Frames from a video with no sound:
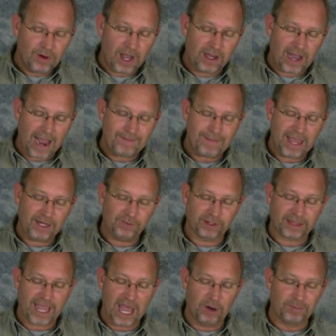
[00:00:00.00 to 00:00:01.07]
I made
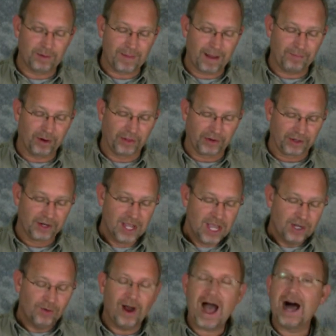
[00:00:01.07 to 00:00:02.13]
with the help of my brother.
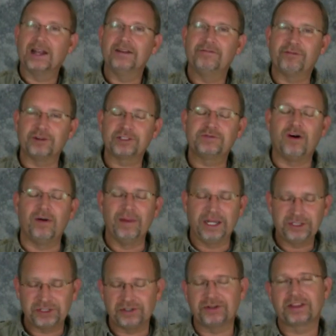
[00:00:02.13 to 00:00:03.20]
Well, Alan, first of all,
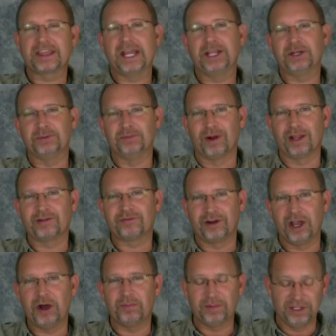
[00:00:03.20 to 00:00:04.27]
make sure to thank your brother
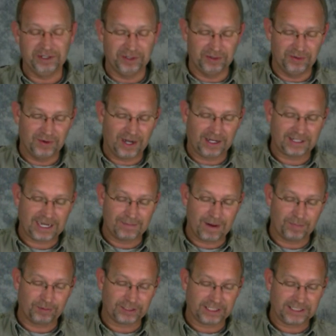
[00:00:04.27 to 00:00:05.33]
for helping you
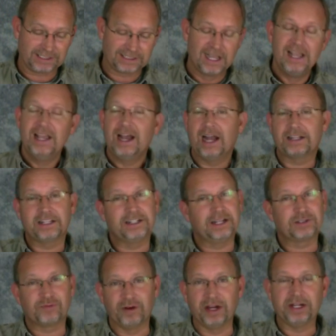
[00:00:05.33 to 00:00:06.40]
come up with this. I think
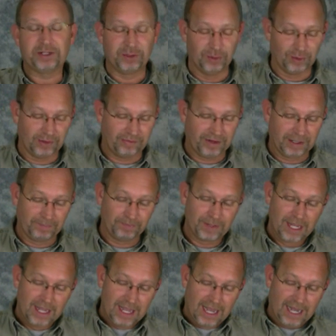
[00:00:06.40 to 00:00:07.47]
that's very cool of him.
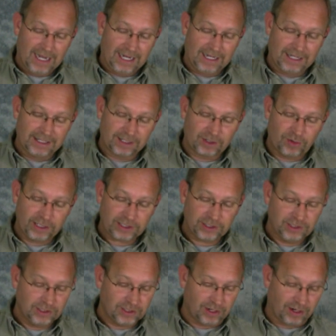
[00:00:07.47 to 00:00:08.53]
The
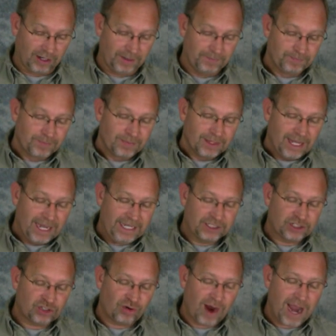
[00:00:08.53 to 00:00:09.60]
questions are,
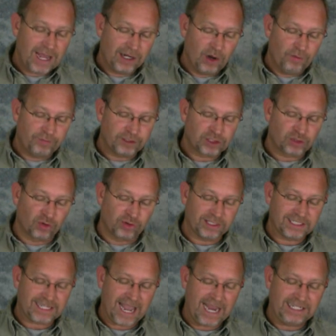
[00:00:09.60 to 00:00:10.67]
is
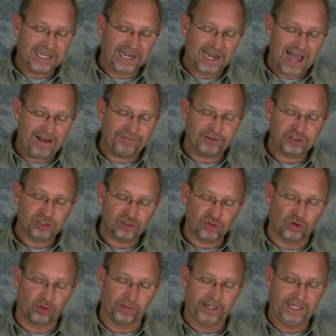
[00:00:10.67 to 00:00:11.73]
Cryolophosaurus a
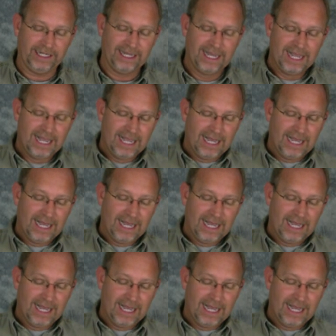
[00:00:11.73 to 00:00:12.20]
Dilophosaurid?